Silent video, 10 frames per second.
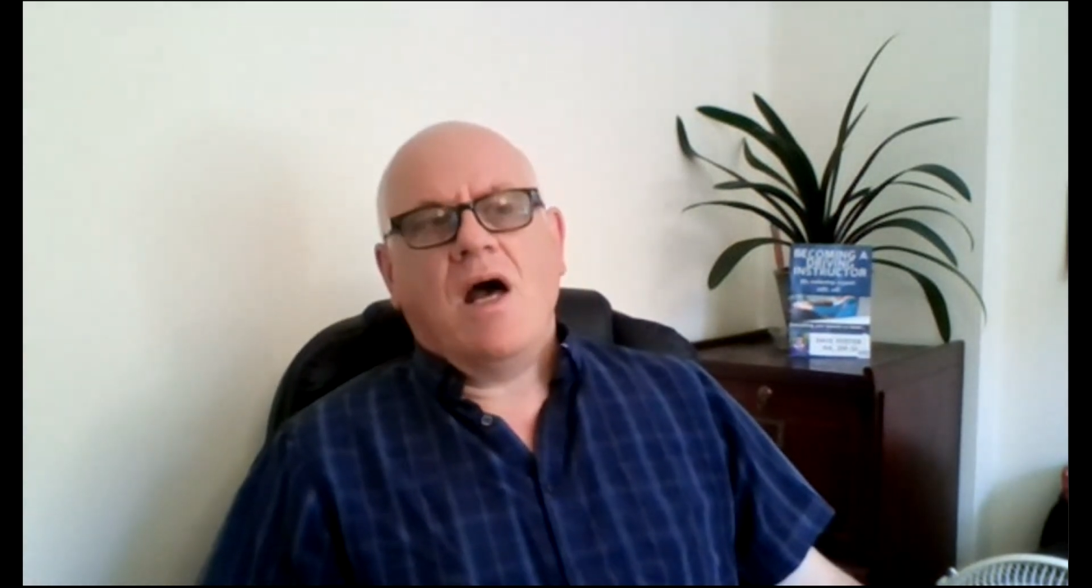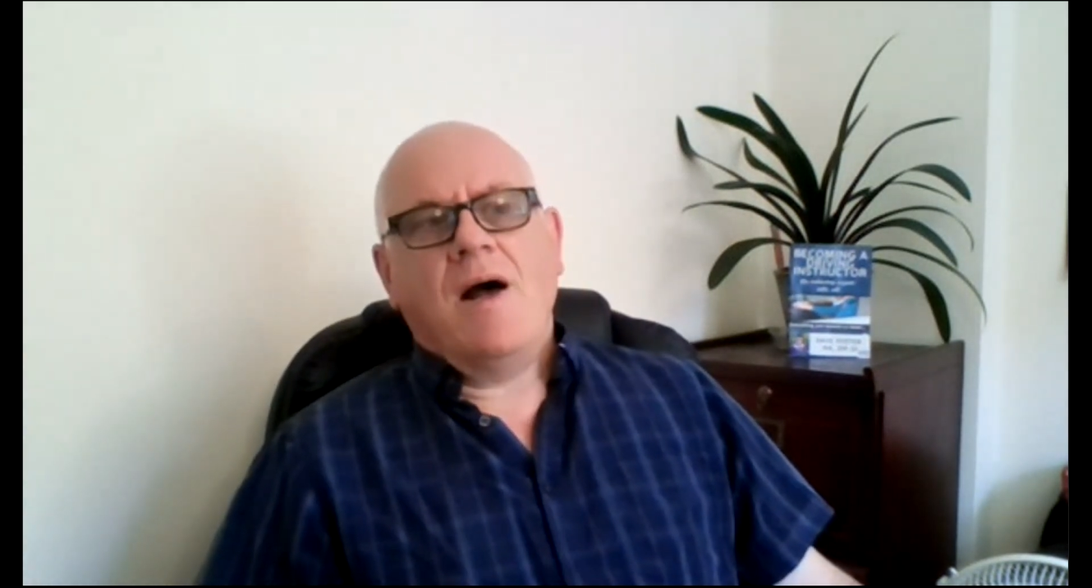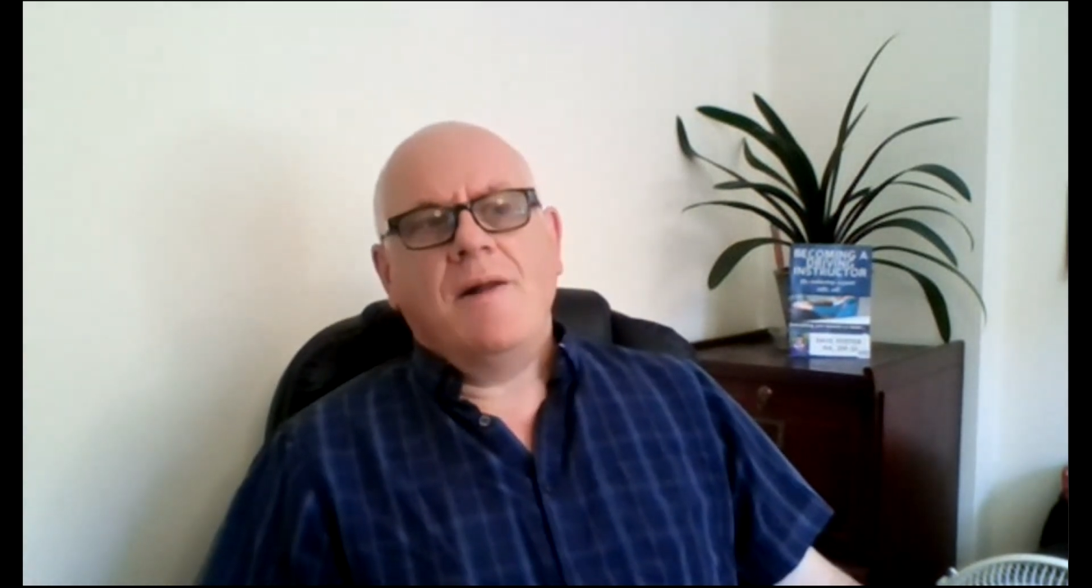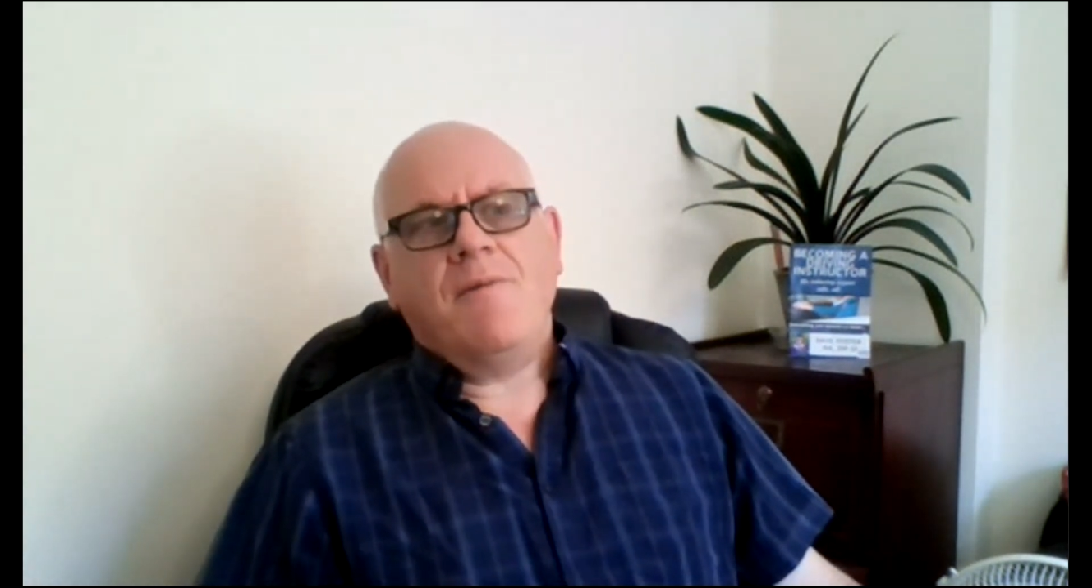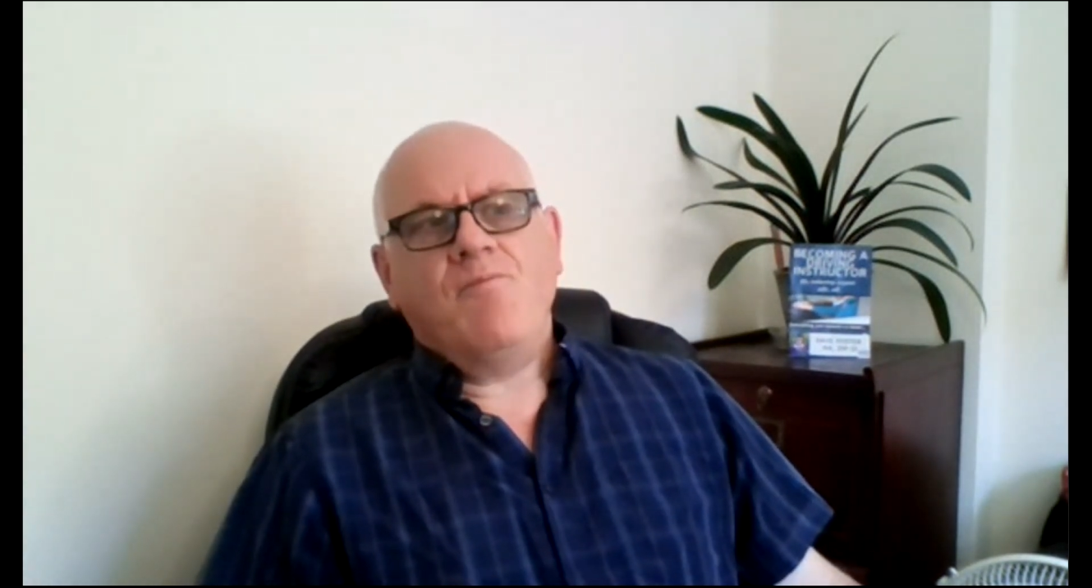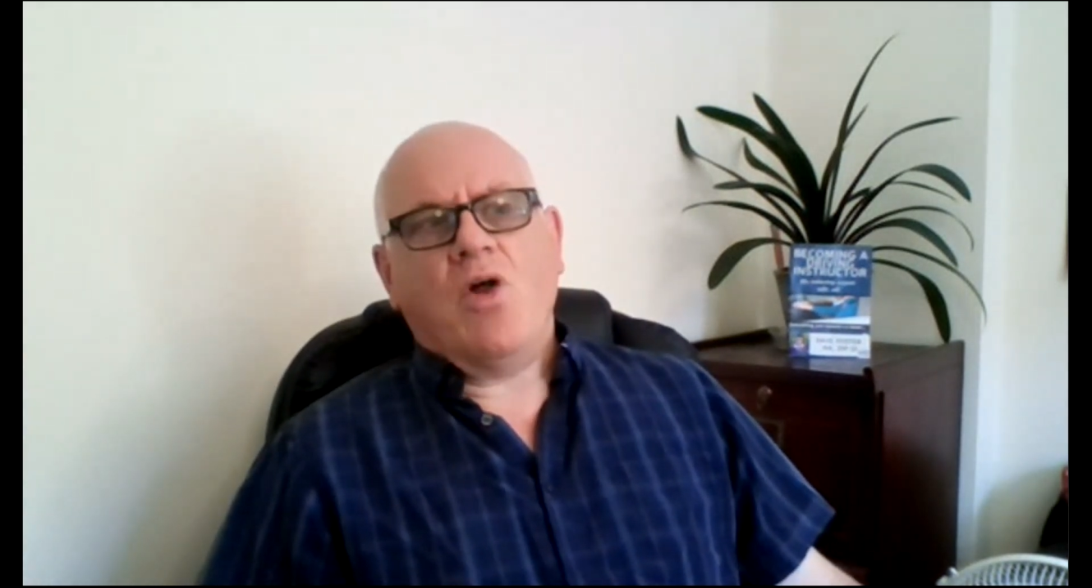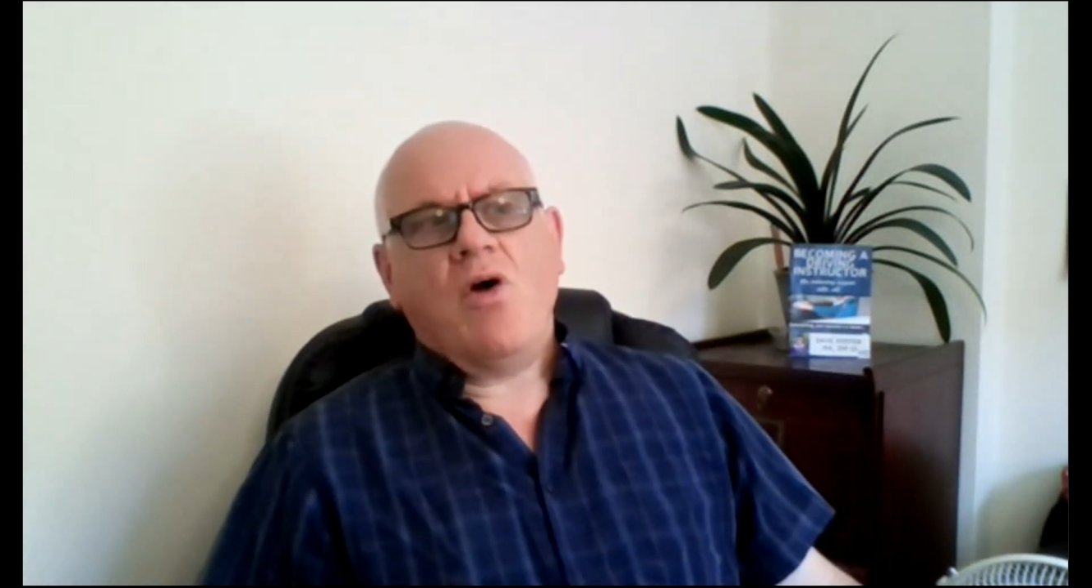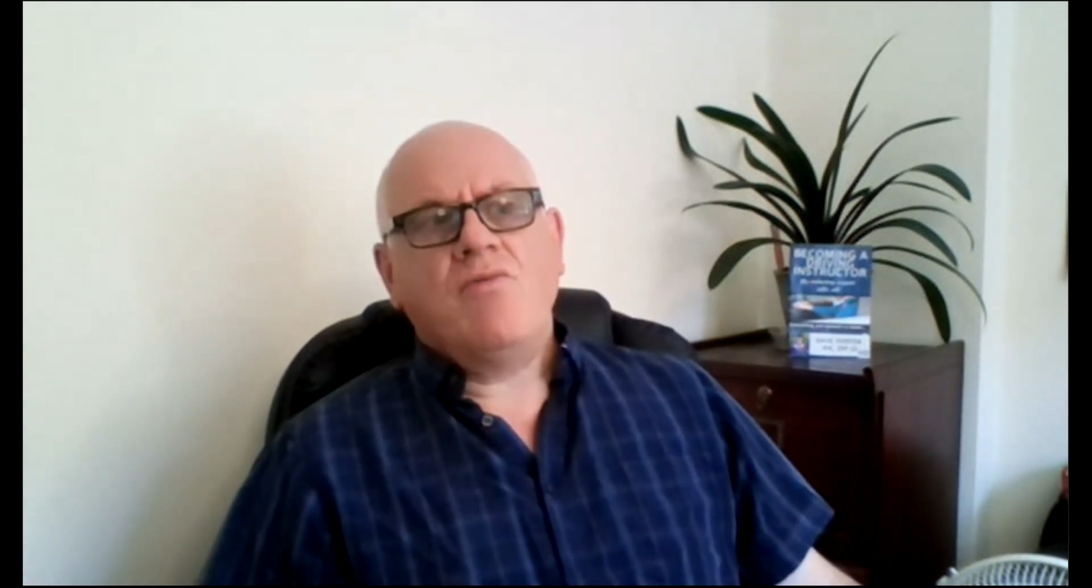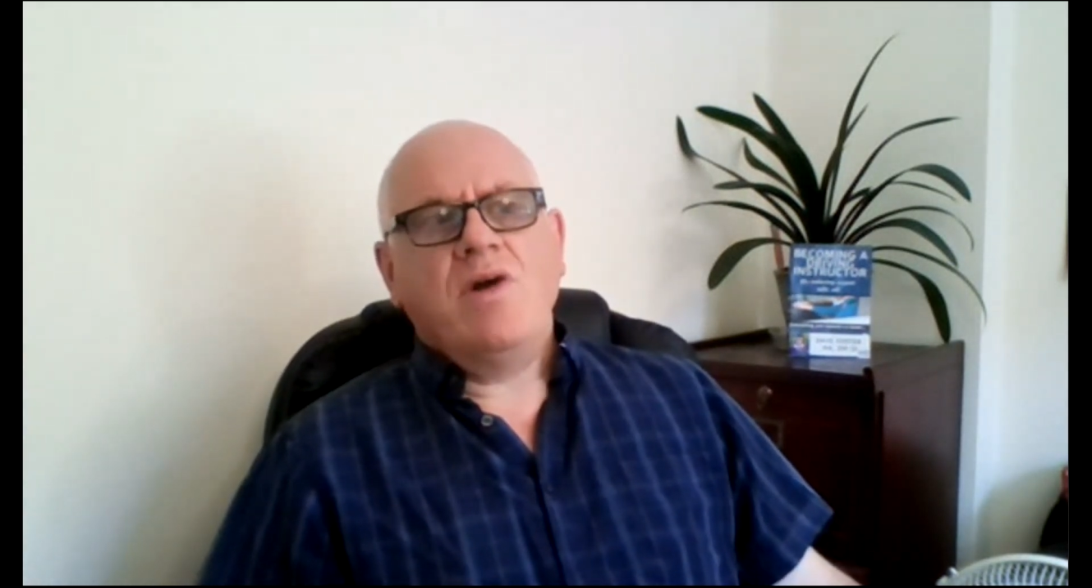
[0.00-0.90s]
And now I